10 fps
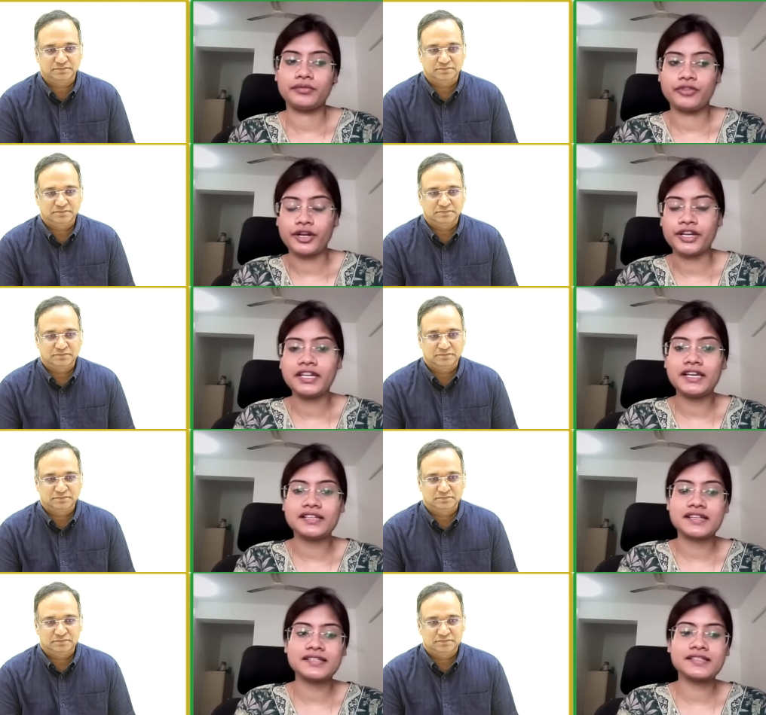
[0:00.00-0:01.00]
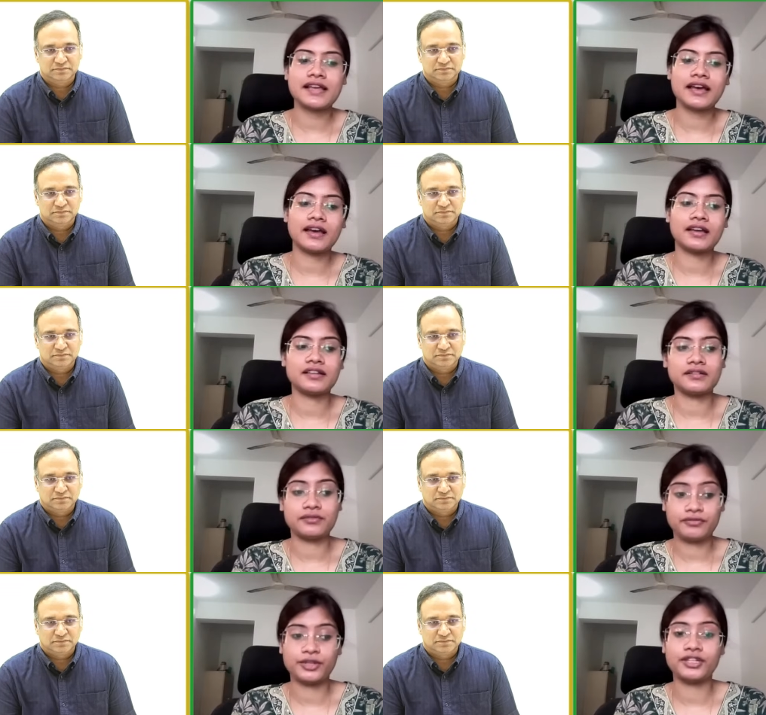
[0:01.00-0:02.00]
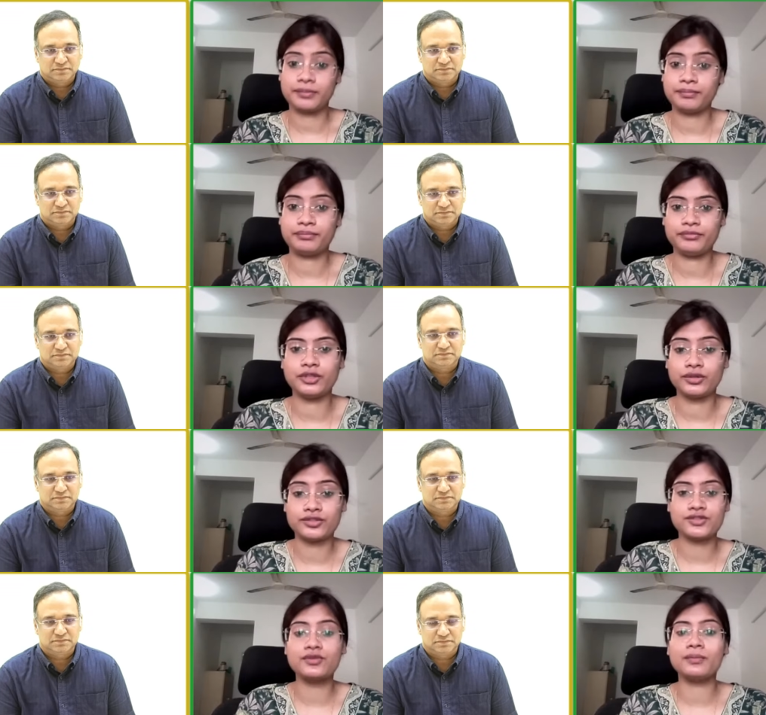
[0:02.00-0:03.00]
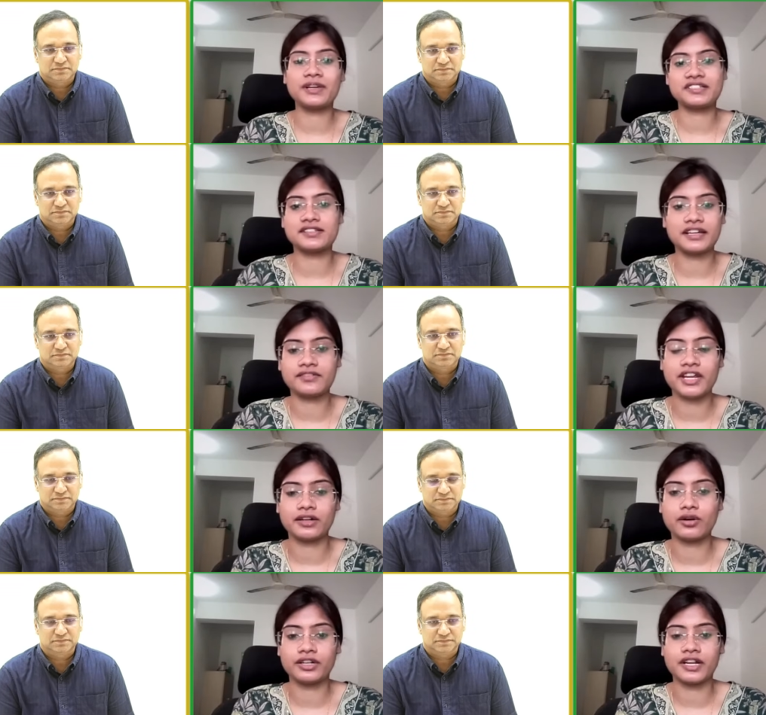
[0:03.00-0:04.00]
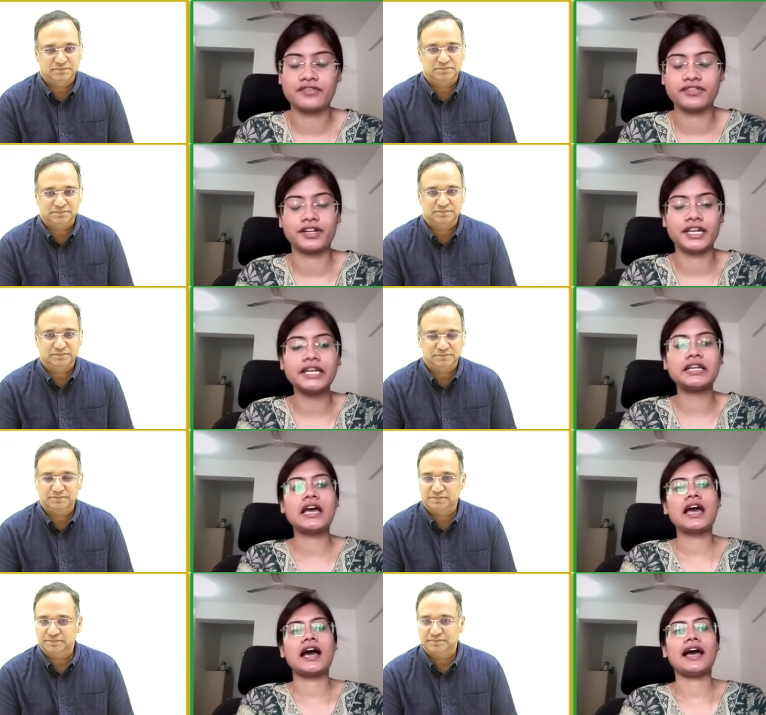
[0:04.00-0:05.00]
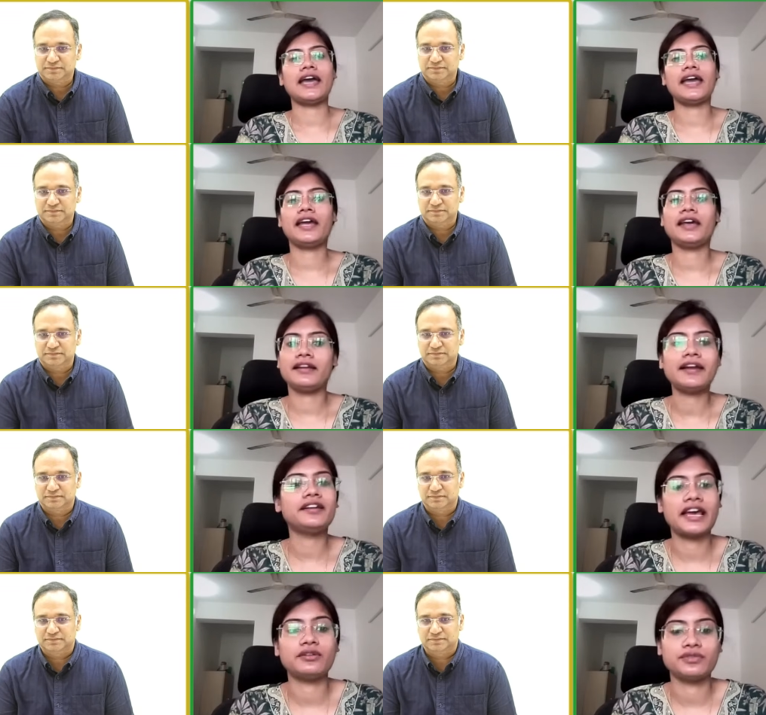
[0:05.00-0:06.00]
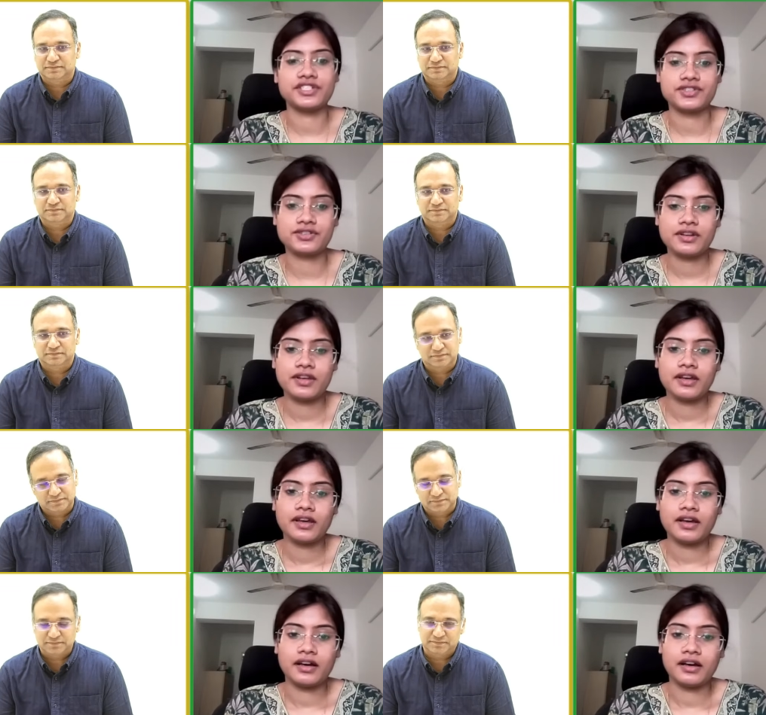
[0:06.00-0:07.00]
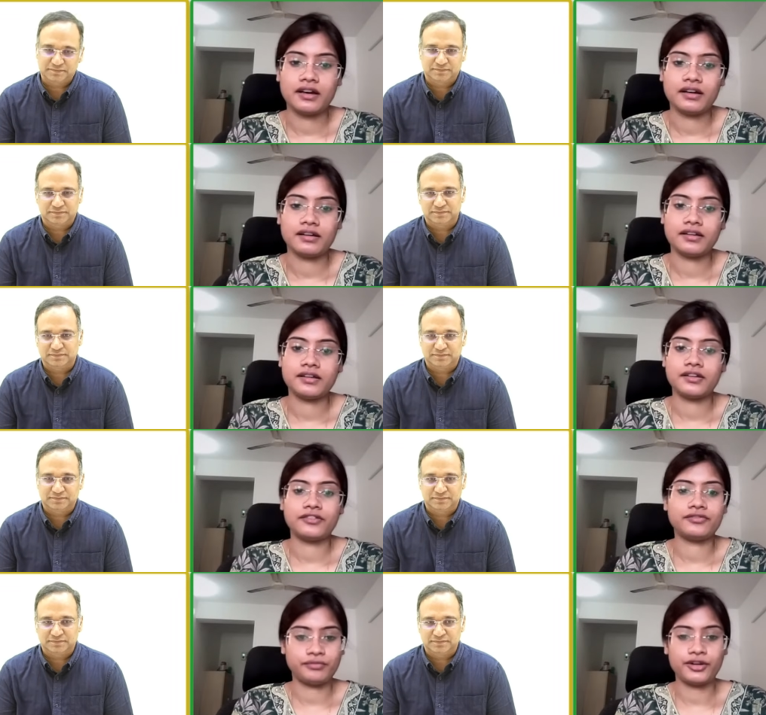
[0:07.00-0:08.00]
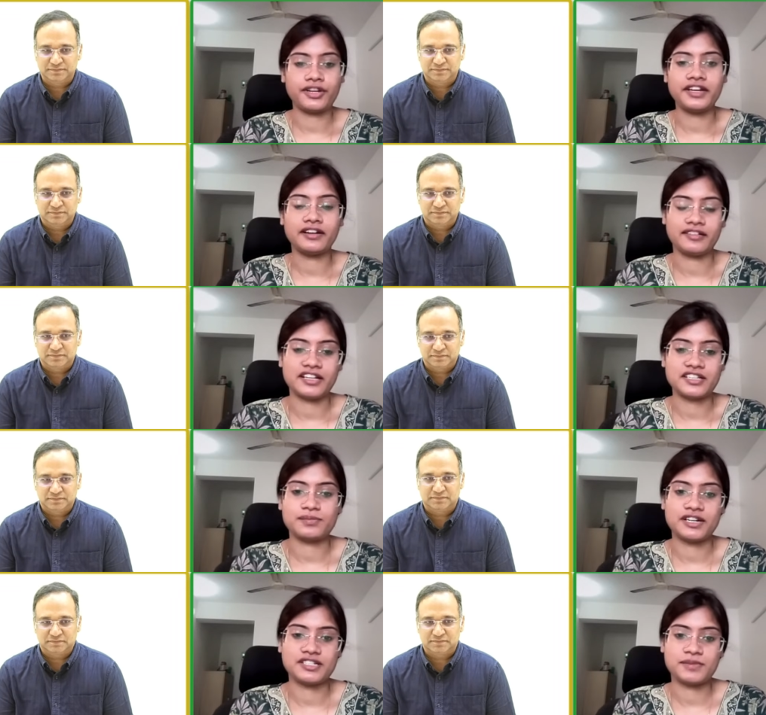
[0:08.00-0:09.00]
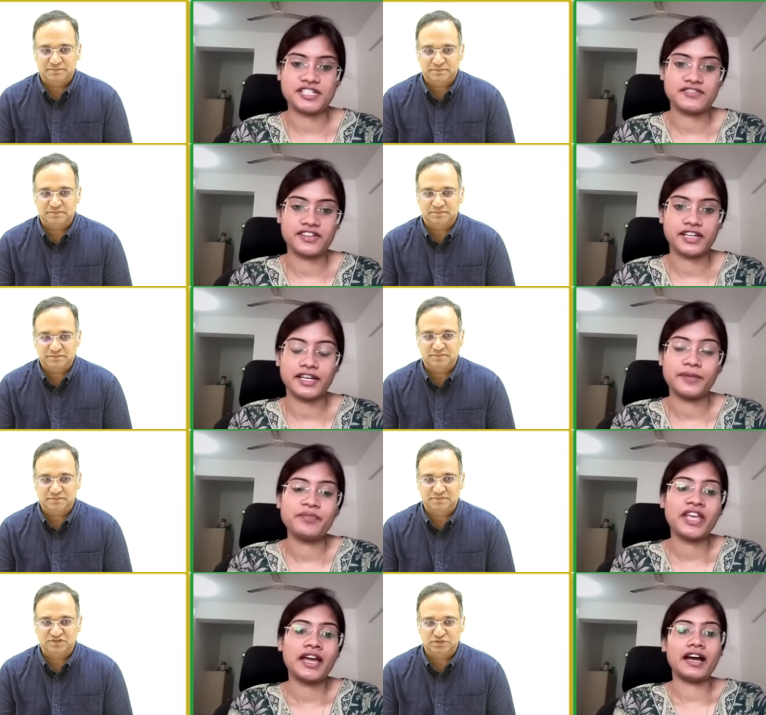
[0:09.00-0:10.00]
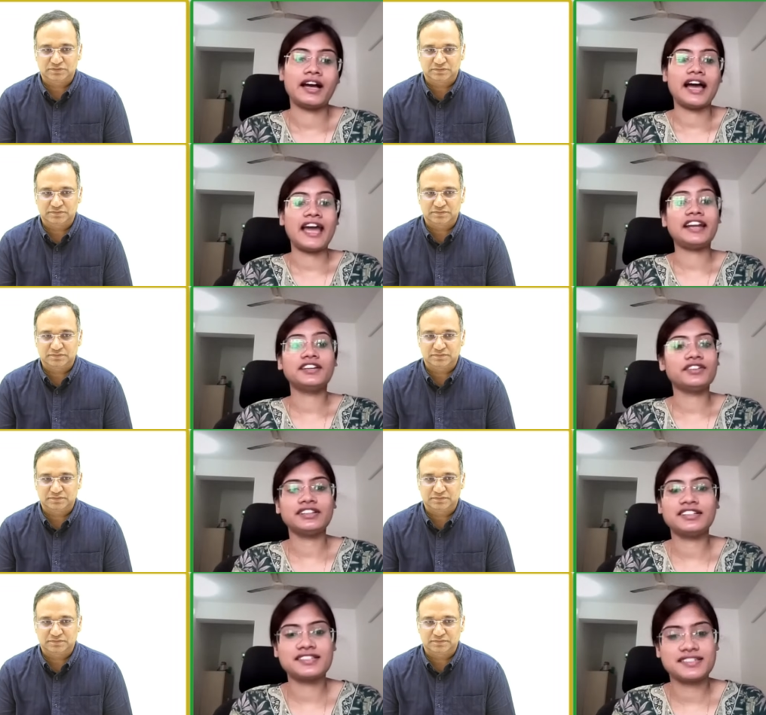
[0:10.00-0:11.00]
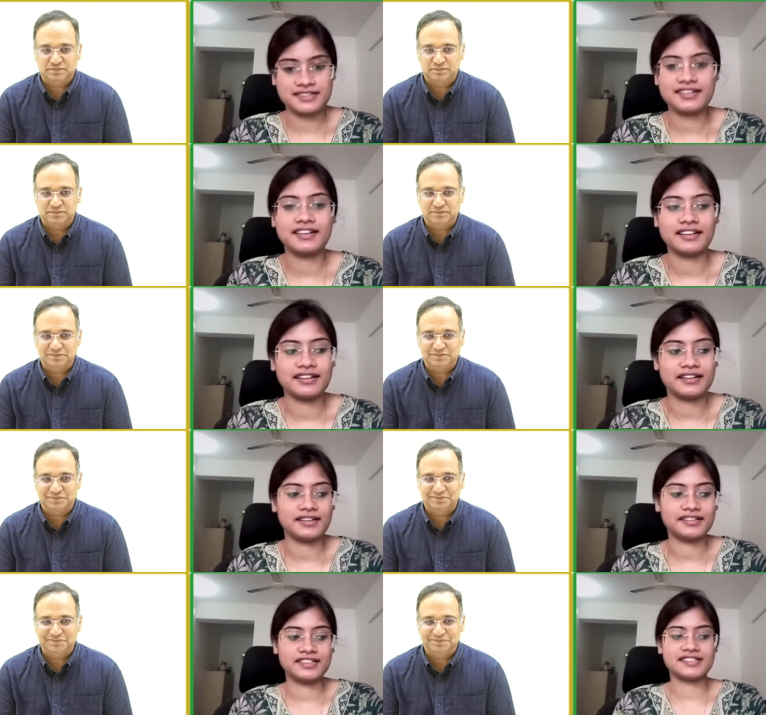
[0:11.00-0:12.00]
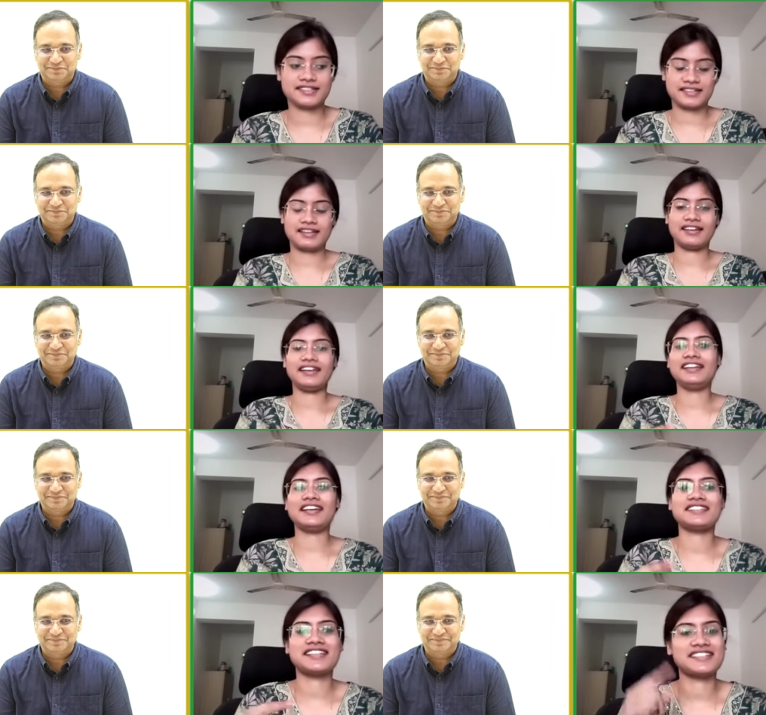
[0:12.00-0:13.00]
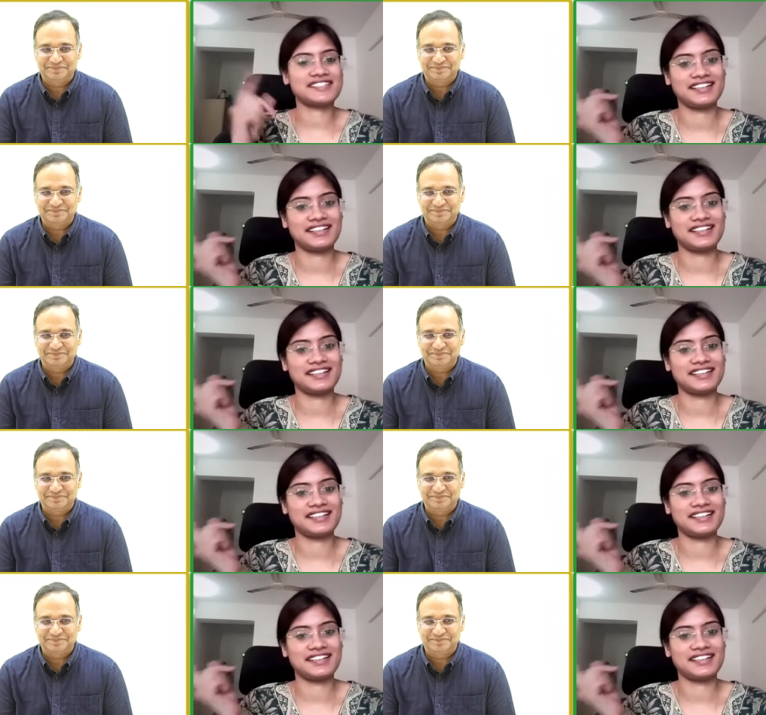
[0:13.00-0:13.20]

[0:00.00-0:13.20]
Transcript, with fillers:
Speaker 1: for INI SS, uh, for the those two months that we had gotten after NEET, I read Danovitch uh, uh, for renal transplant specifically. Uh, I had given this uh, this INISS